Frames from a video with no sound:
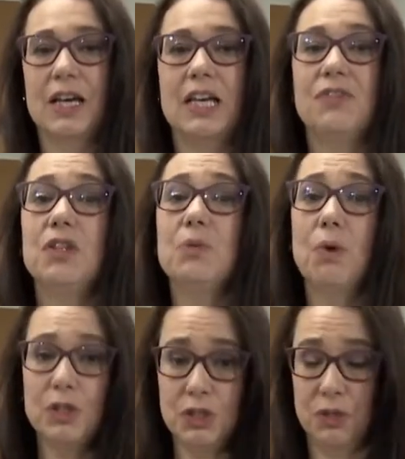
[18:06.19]
If you
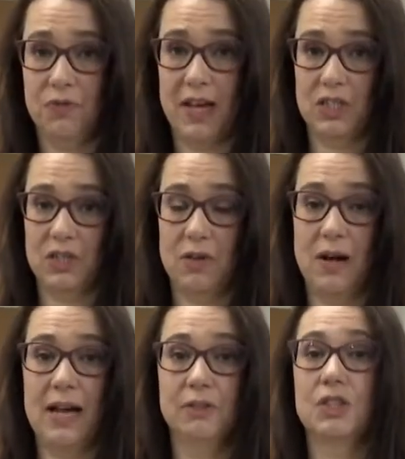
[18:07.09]
want to venture
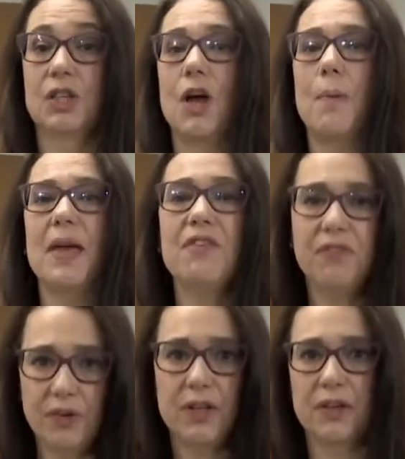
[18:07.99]
out a bit
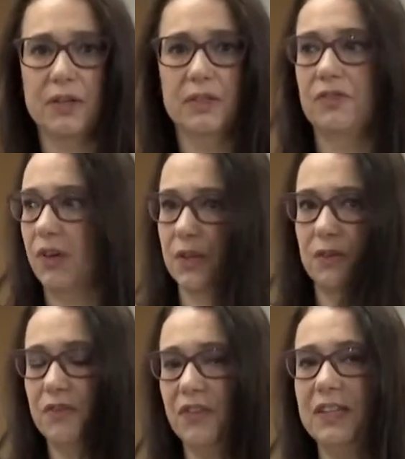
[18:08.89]
further
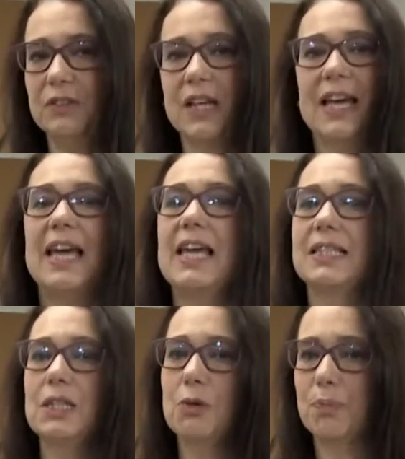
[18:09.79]
afield,
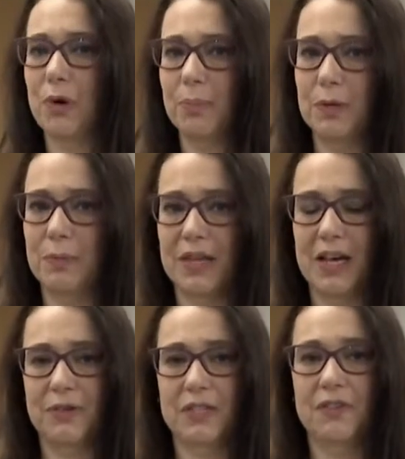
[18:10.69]
it's no problem with
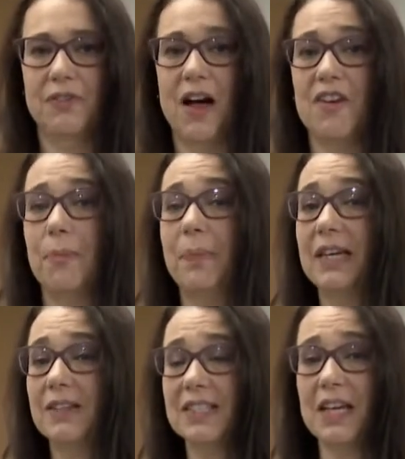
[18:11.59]
IONIQ 5,
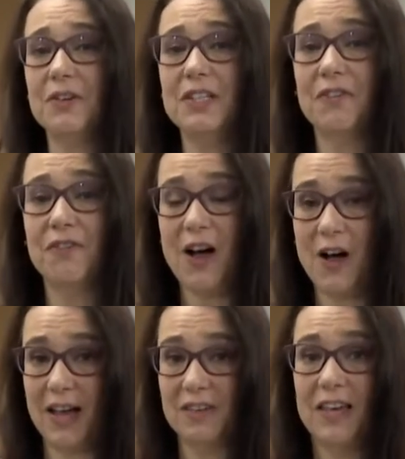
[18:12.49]
because IONIQ
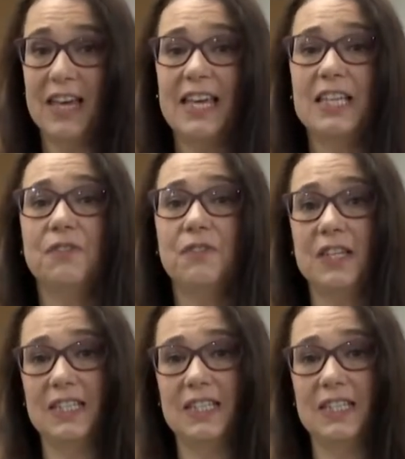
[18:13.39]
5 is